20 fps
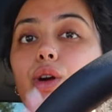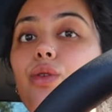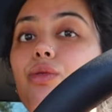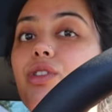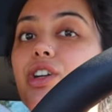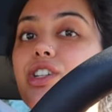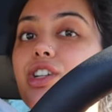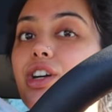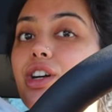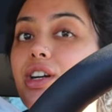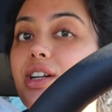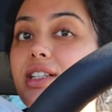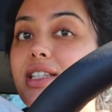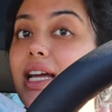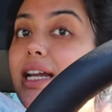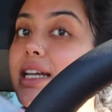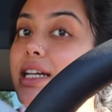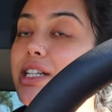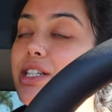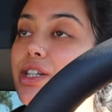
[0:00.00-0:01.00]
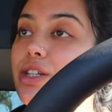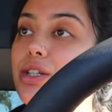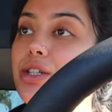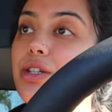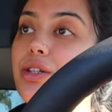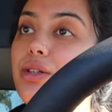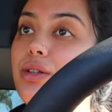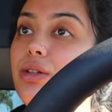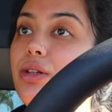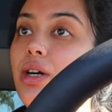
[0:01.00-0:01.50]
returns I need to
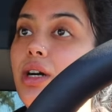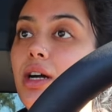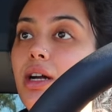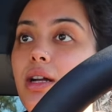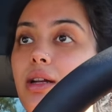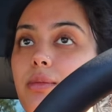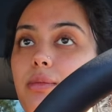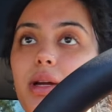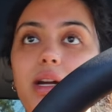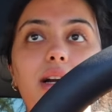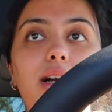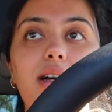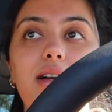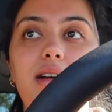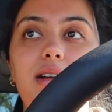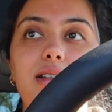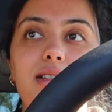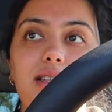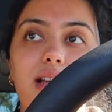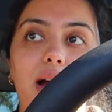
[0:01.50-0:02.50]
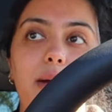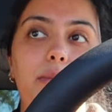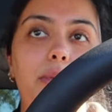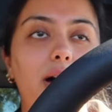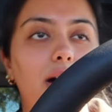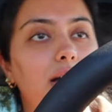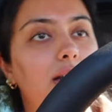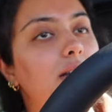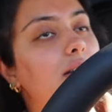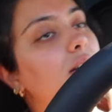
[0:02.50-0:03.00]
do because I
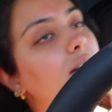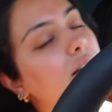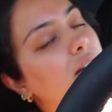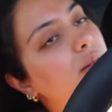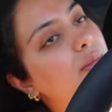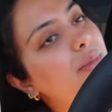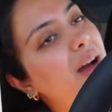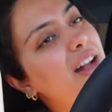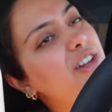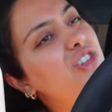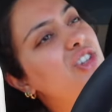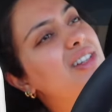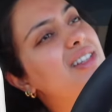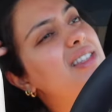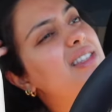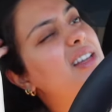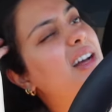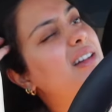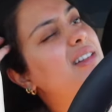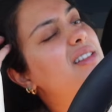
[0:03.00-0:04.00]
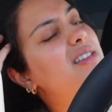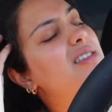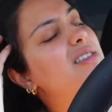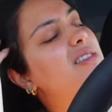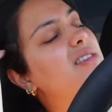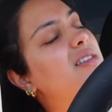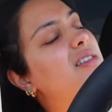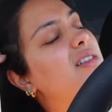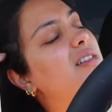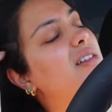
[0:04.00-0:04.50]
bought matching
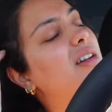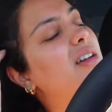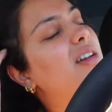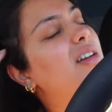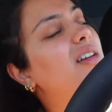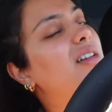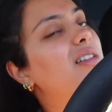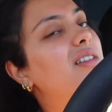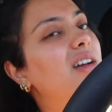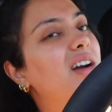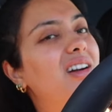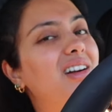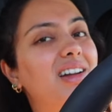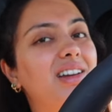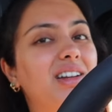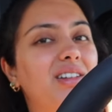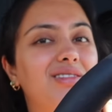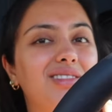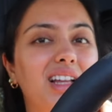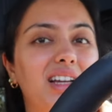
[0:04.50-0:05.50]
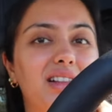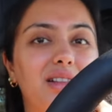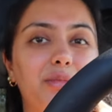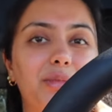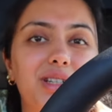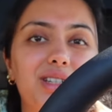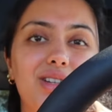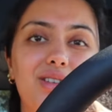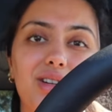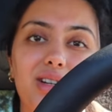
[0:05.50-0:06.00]
sets and I don't like the
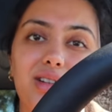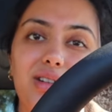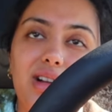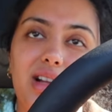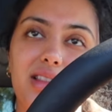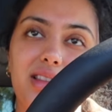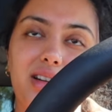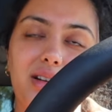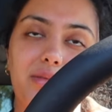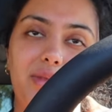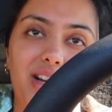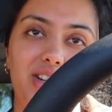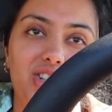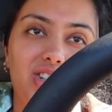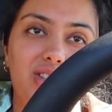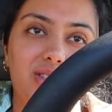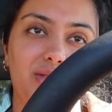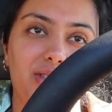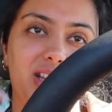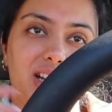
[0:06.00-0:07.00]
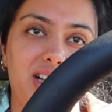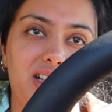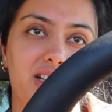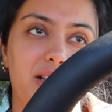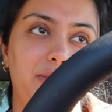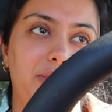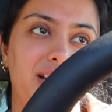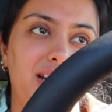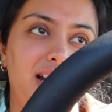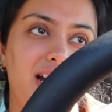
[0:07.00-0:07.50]
material on them. I just don't think it's
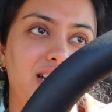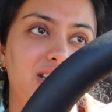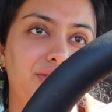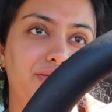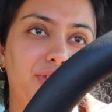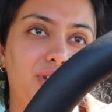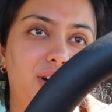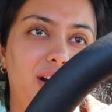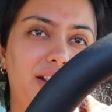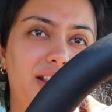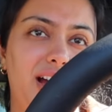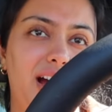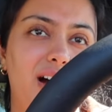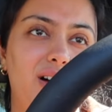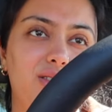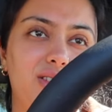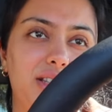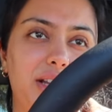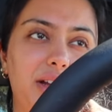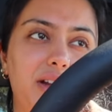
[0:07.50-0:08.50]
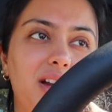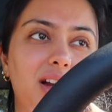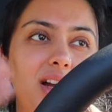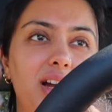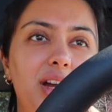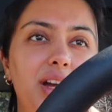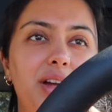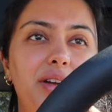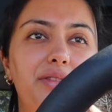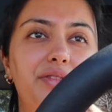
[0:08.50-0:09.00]
gonna be nice for the house. Like
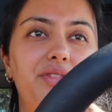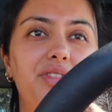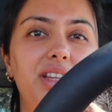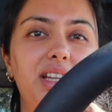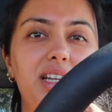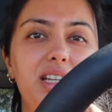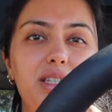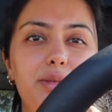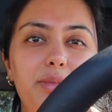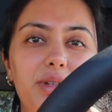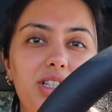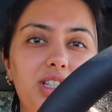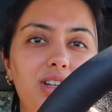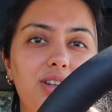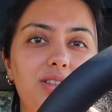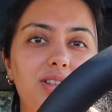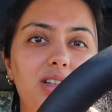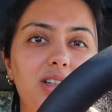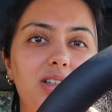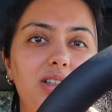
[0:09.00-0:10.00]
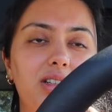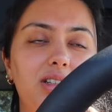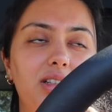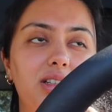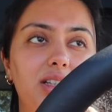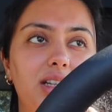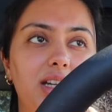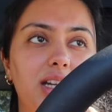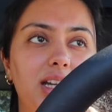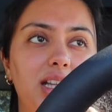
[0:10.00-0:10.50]
fleece
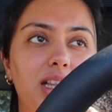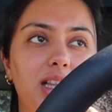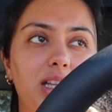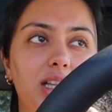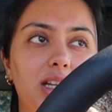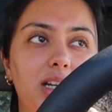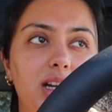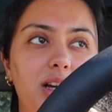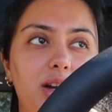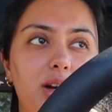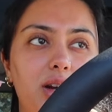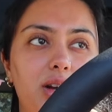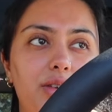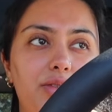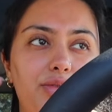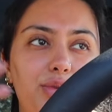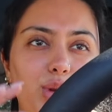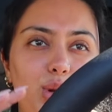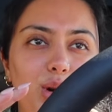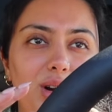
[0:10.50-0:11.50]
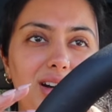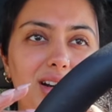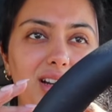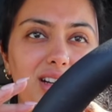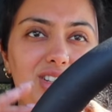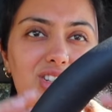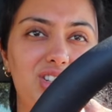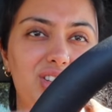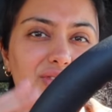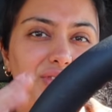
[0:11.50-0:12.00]
material in
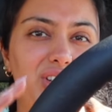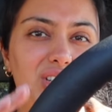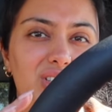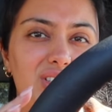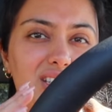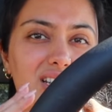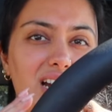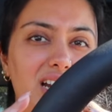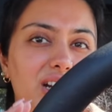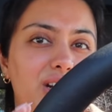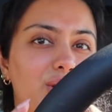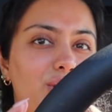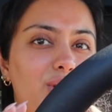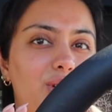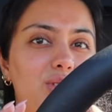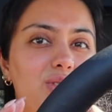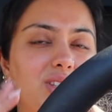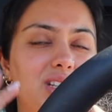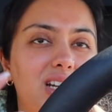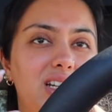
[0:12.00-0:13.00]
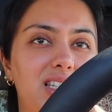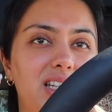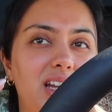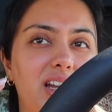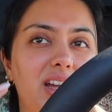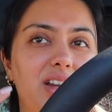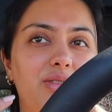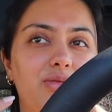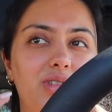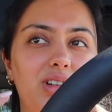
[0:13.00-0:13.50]
Florida just feels kind of gross because it
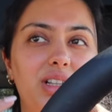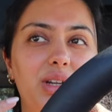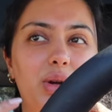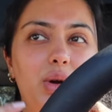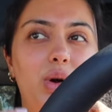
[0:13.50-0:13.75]
can really